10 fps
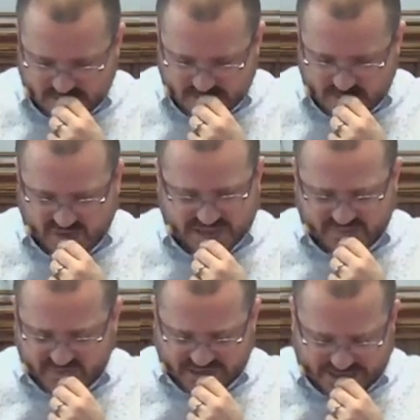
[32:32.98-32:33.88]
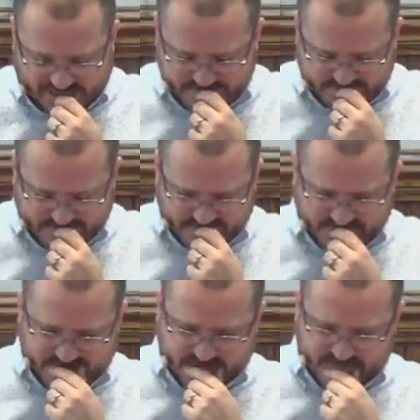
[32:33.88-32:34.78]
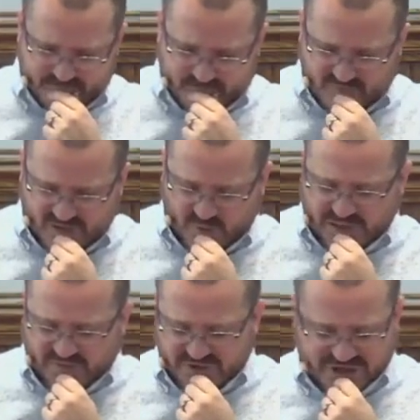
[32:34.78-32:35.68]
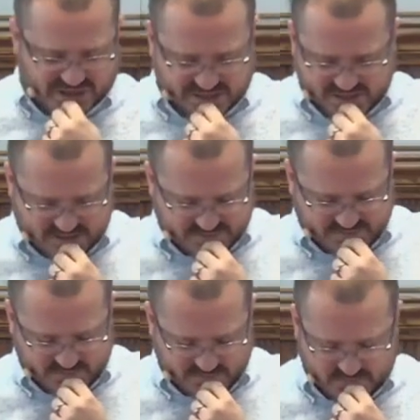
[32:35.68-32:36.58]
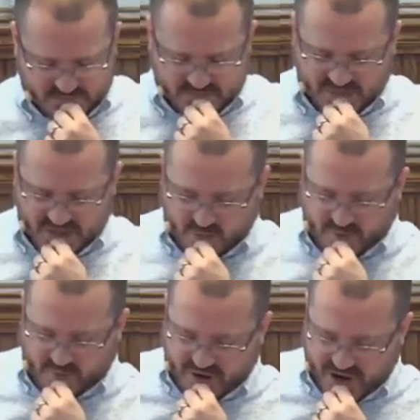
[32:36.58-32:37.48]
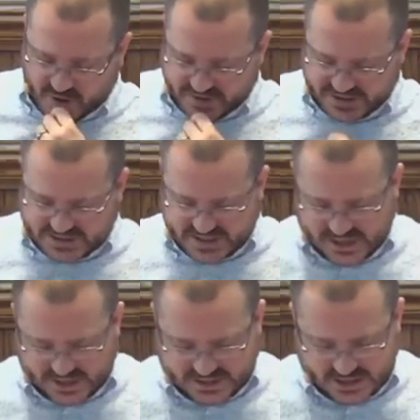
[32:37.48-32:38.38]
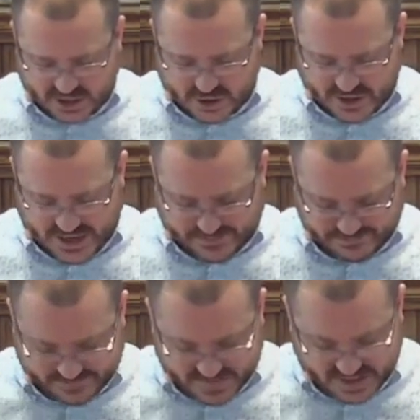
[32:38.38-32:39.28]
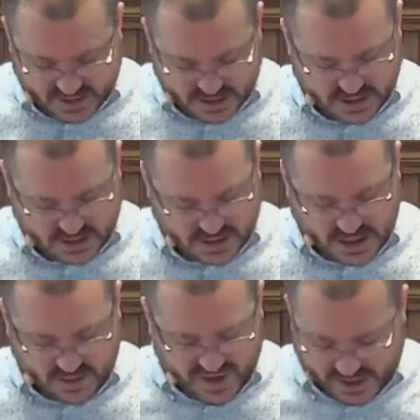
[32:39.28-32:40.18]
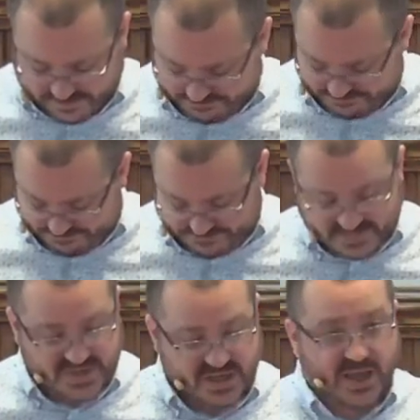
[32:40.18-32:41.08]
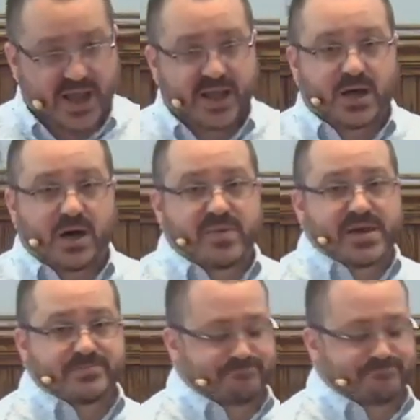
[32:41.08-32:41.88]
We love you, God. And we love you, Jesus. We pray all these things in your name. Amen and amen.